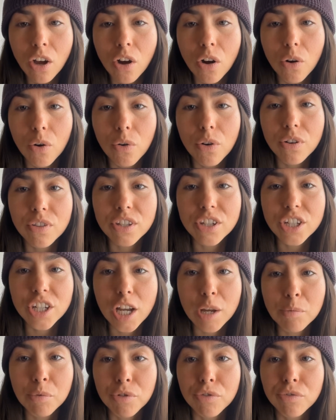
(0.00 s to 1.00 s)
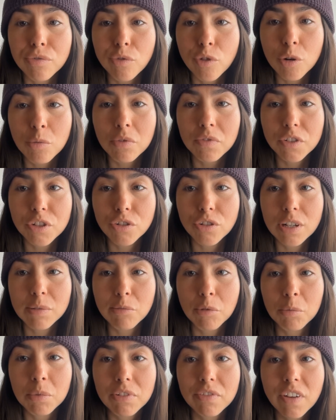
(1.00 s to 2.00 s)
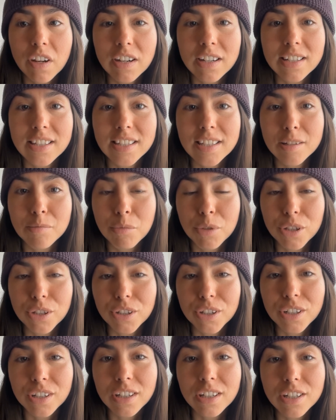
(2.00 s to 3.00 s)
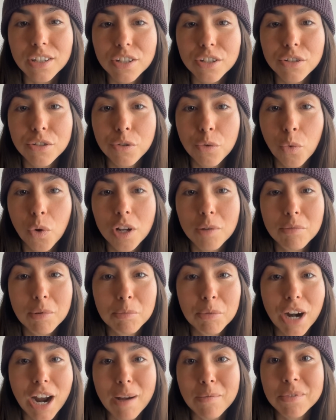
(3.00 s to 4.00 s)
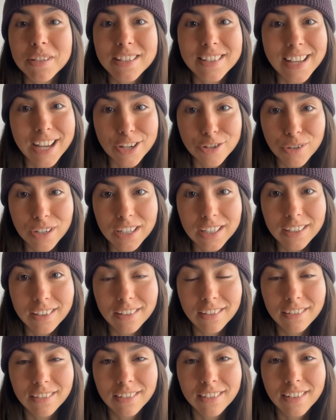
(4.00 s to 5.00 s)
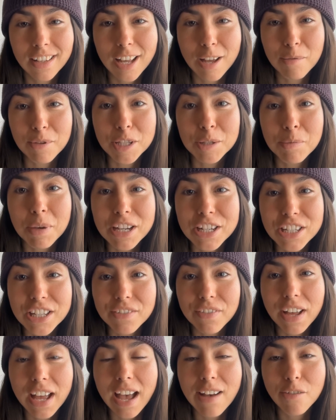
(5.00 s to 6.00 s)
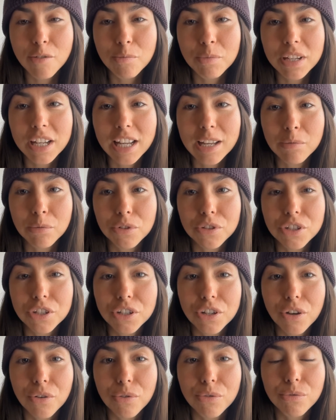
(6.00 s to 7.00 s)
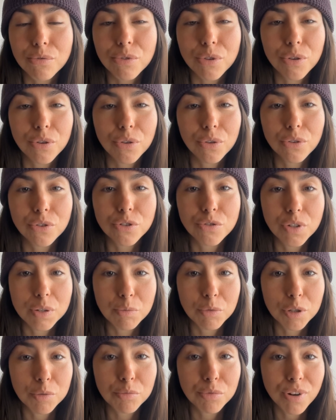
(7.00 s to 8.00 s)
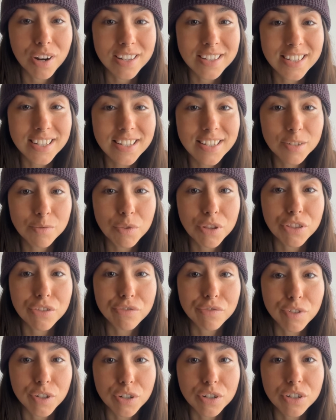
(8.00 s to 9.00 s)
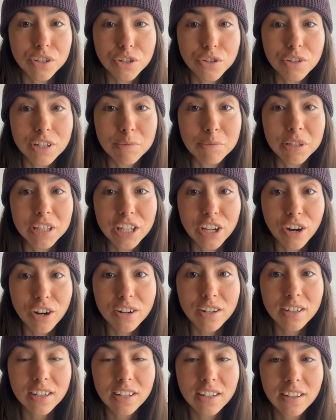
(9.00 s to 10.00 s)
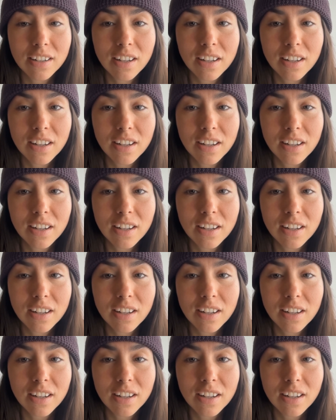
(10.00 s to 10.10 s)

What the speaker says: or the shape or form of a dream will be very similar to one but perhaps exaggerated, especially if I haven't been able to go through the whole dream work process with the first dream in the arc.